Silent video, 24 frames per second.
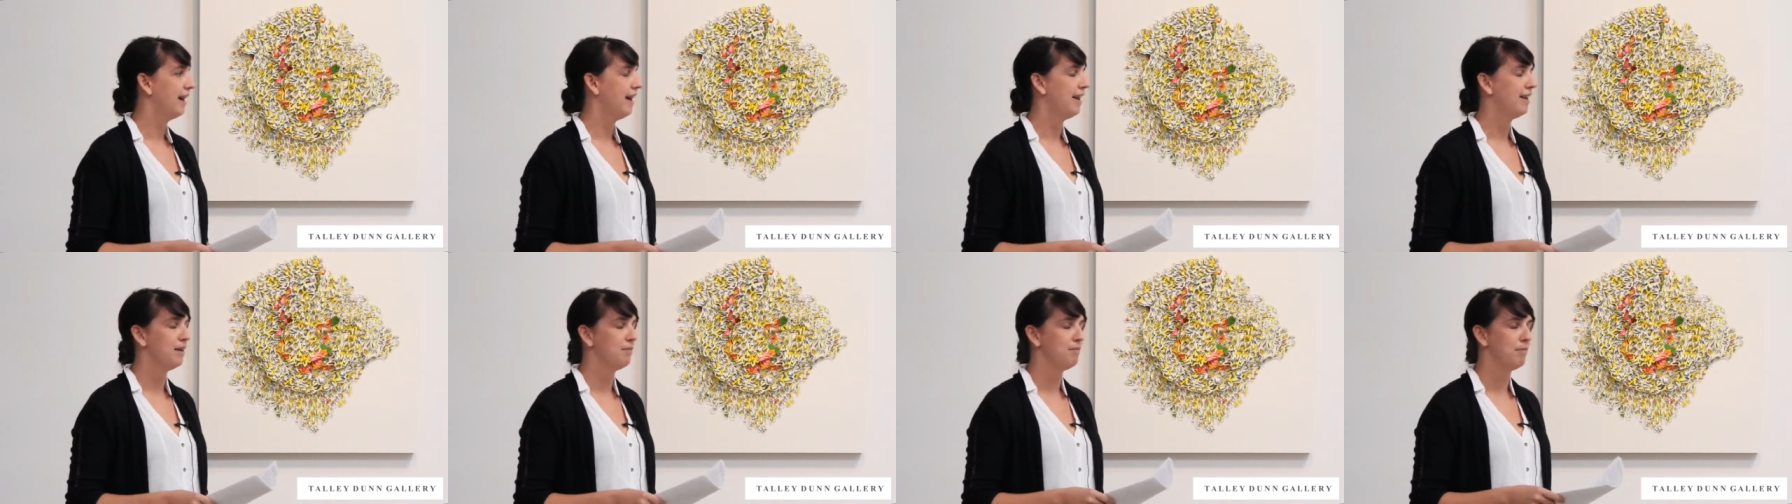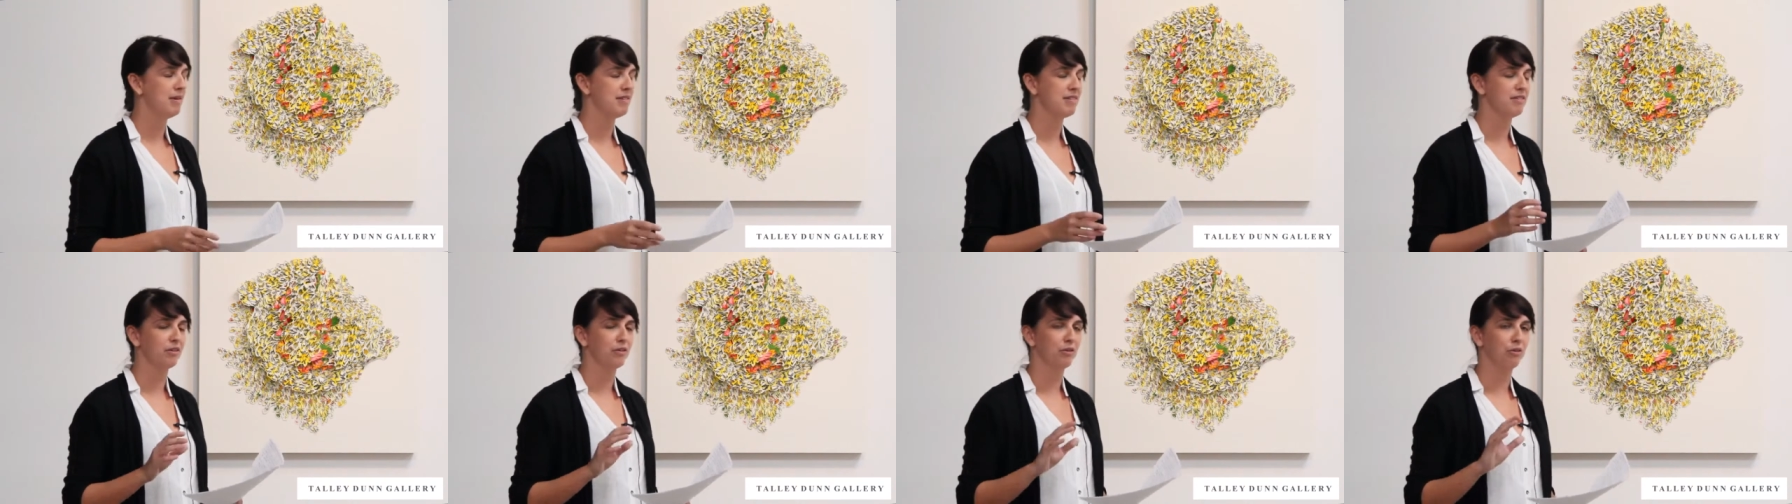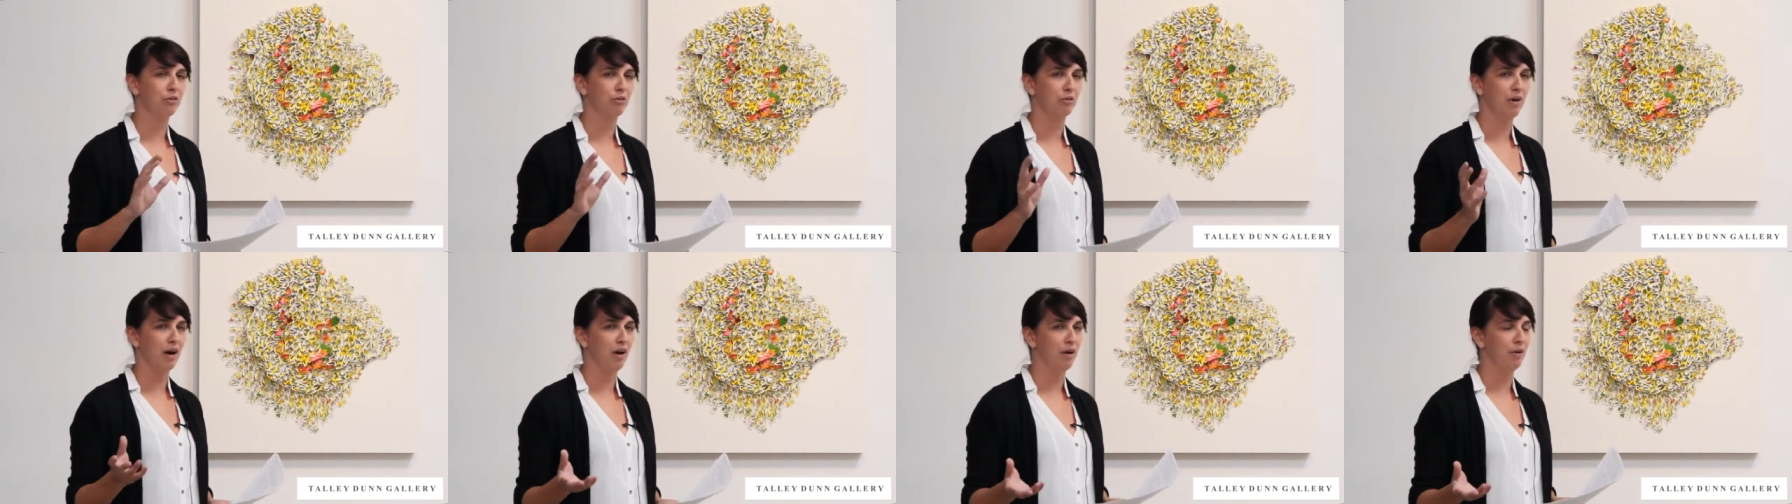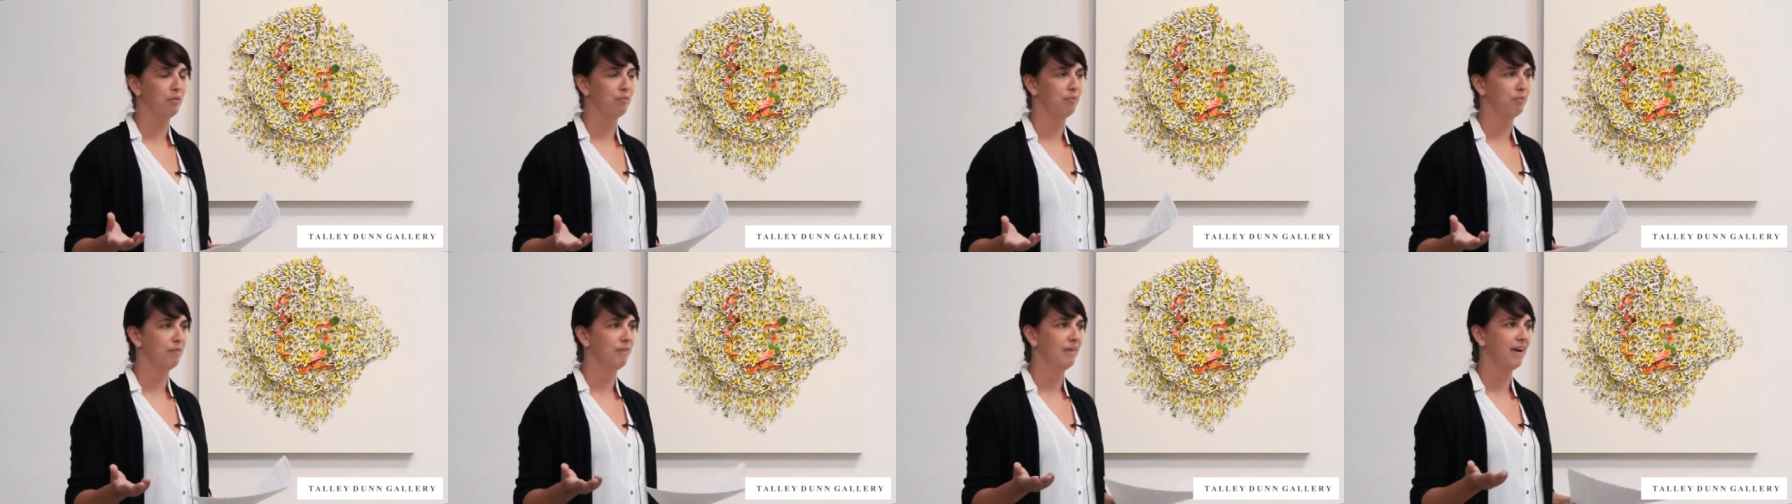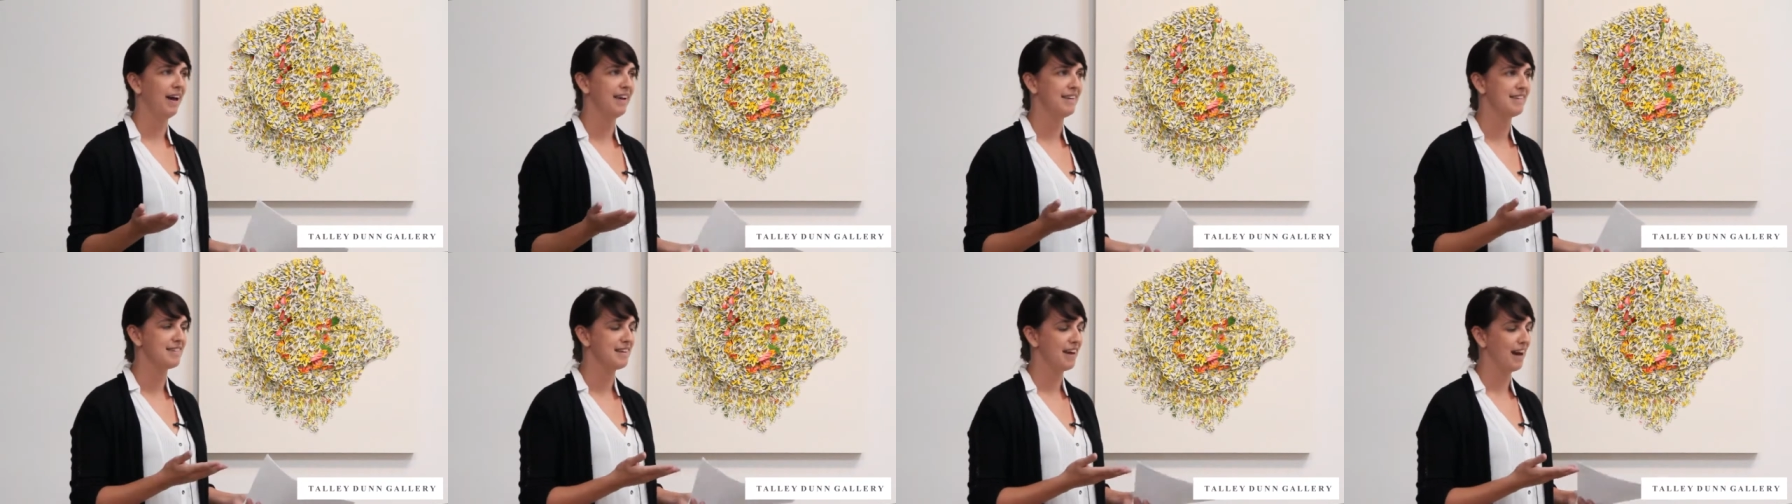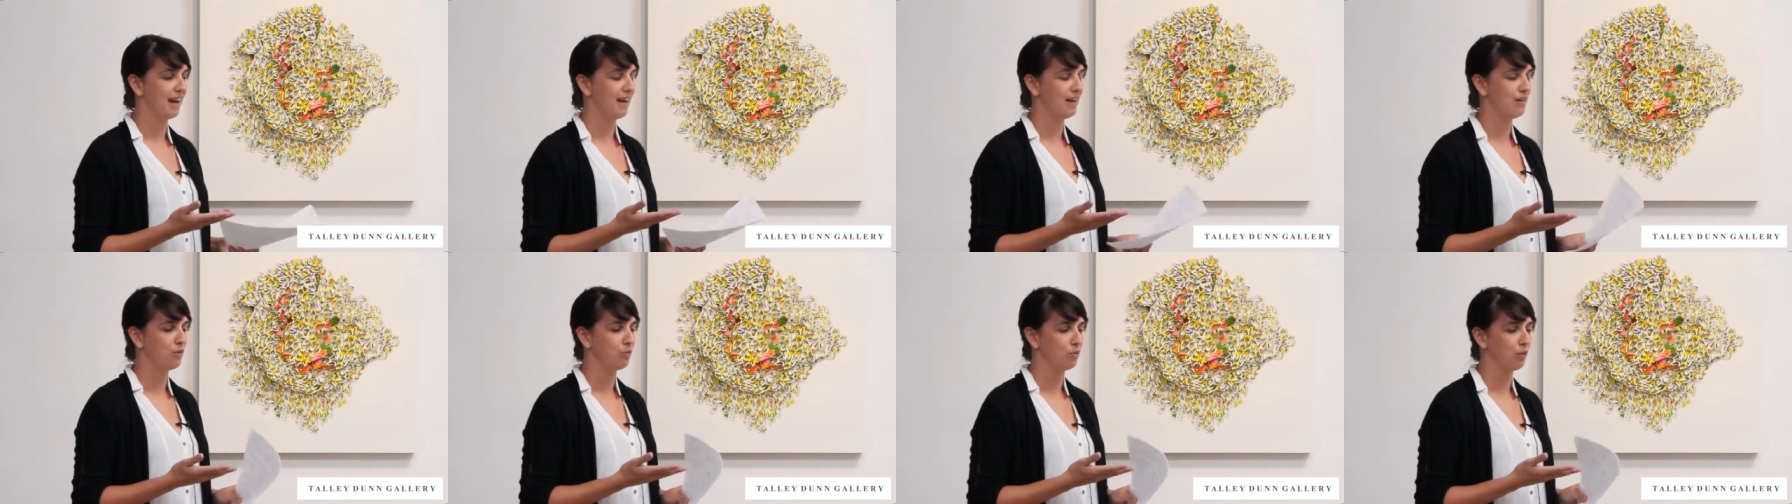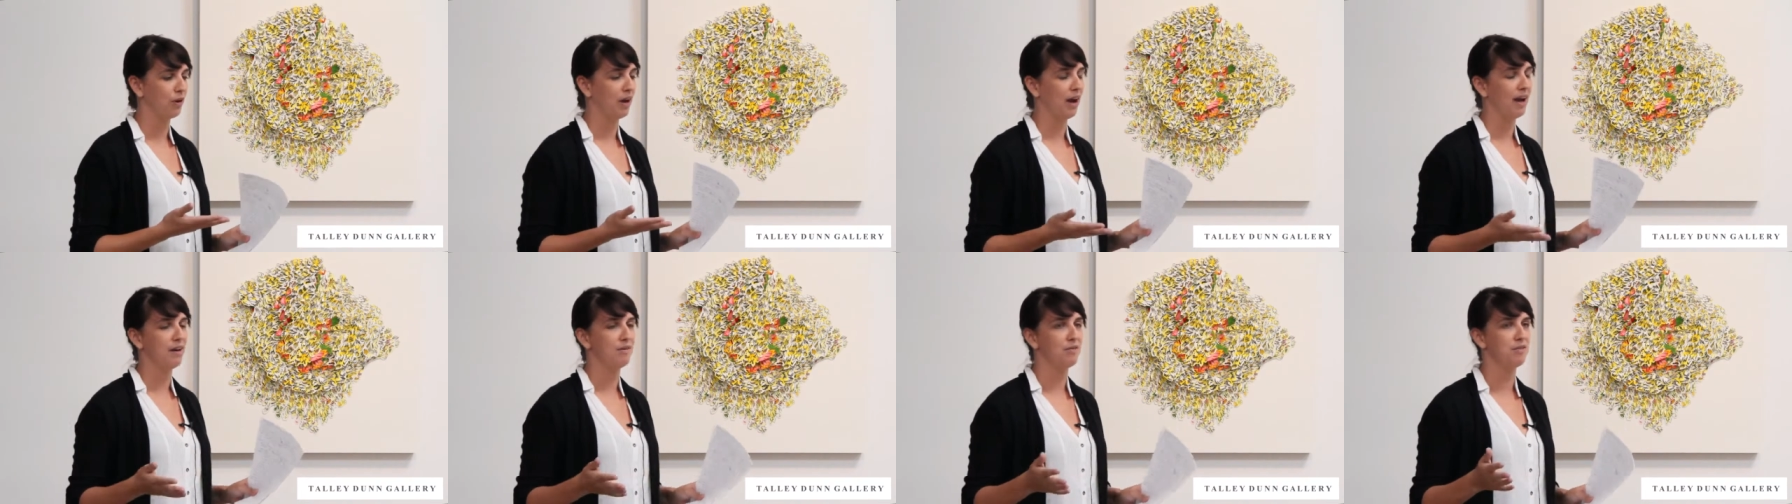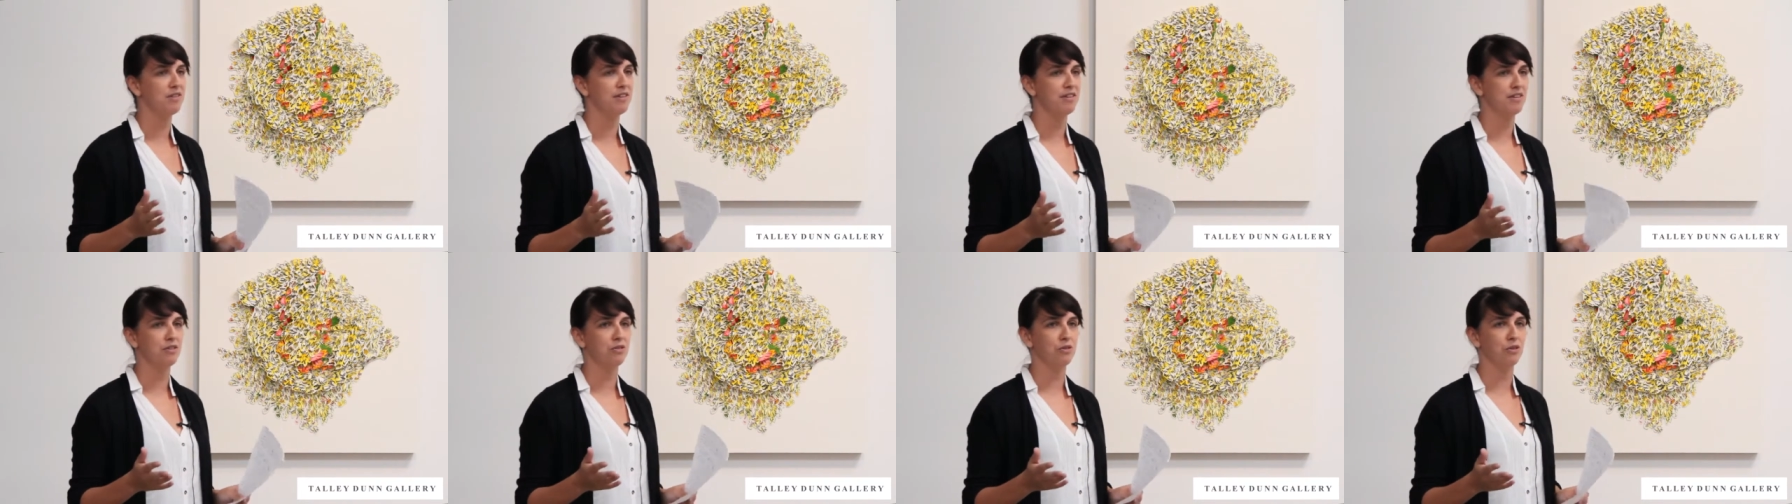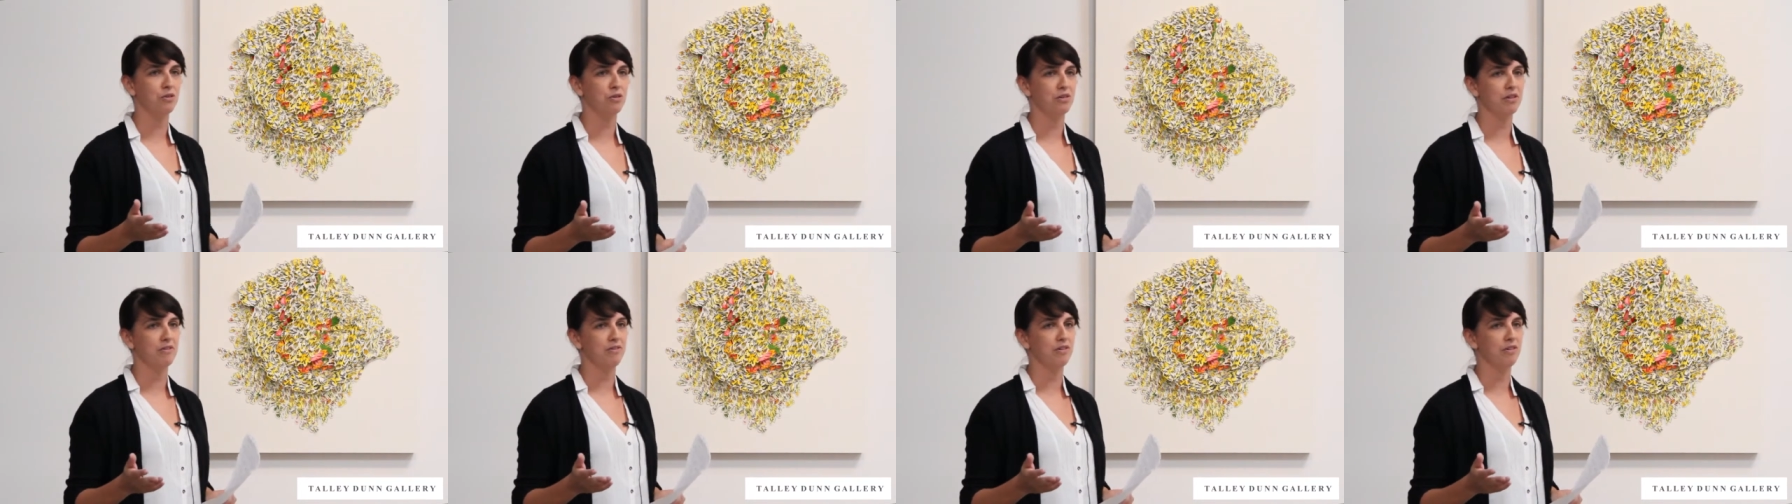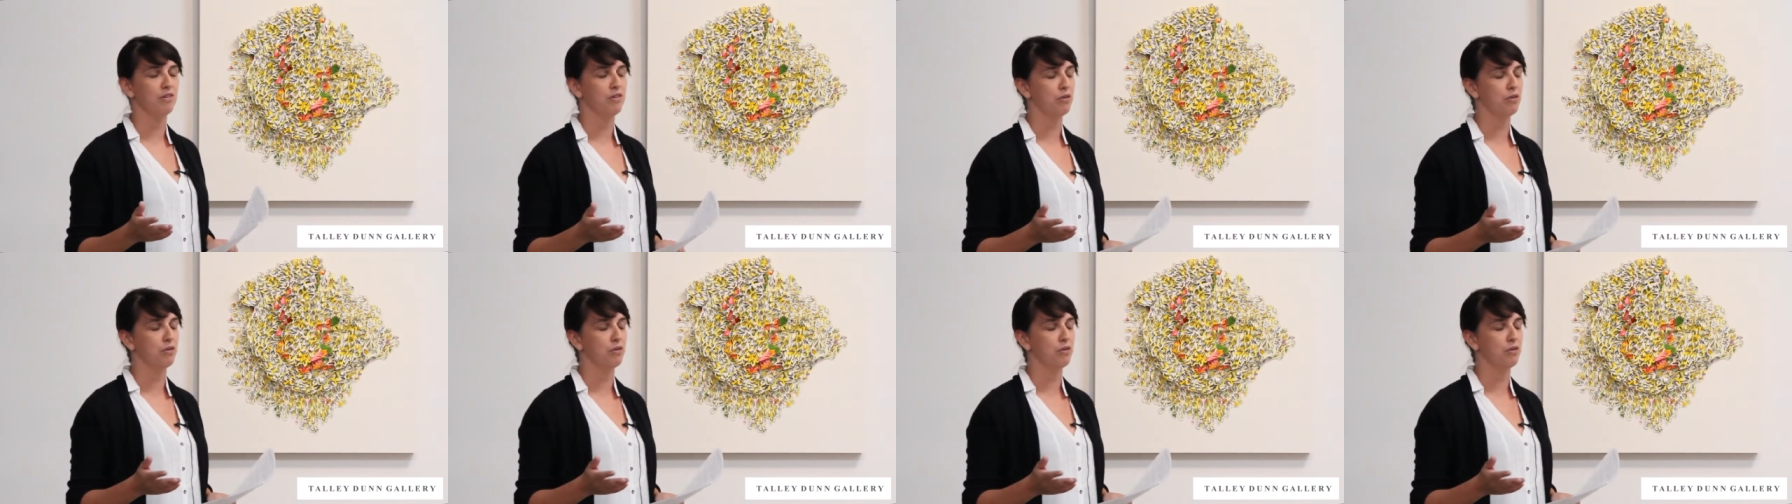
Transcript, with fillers: and the mystical realm and science were kind of sisters of a